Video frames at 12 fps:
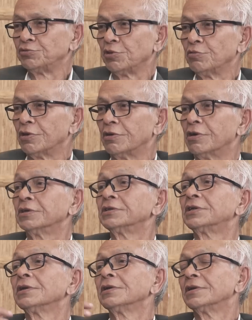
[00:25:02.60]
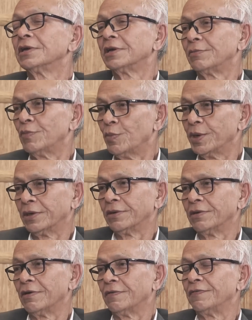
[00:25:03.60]
should work until the
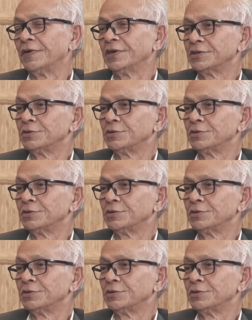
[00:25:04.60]
moment of his...